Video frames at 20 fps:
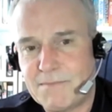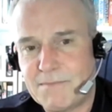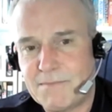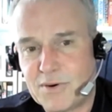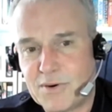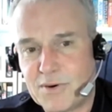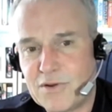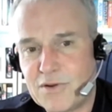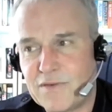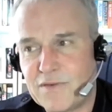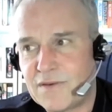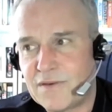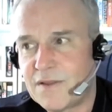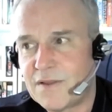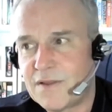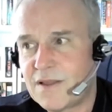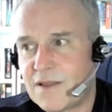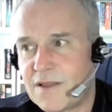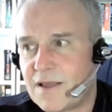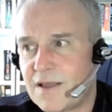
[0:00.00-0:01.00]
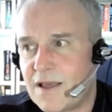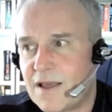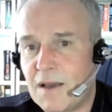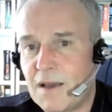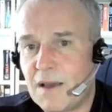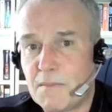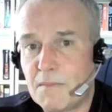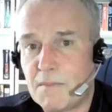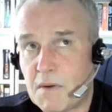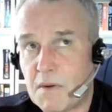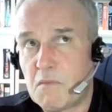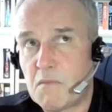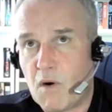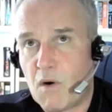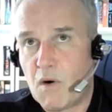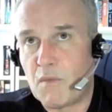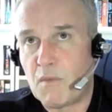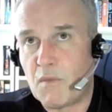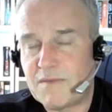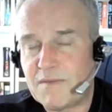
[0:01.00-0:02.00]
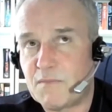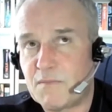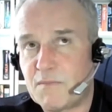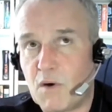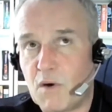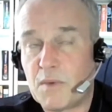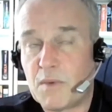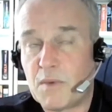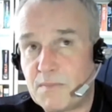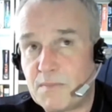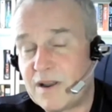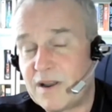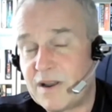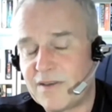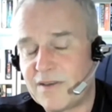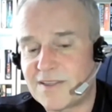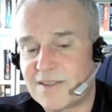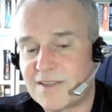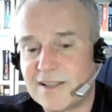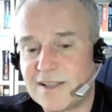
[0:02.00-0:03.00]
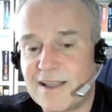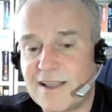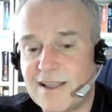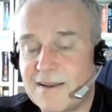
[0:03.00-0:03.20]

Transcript: improve what we previously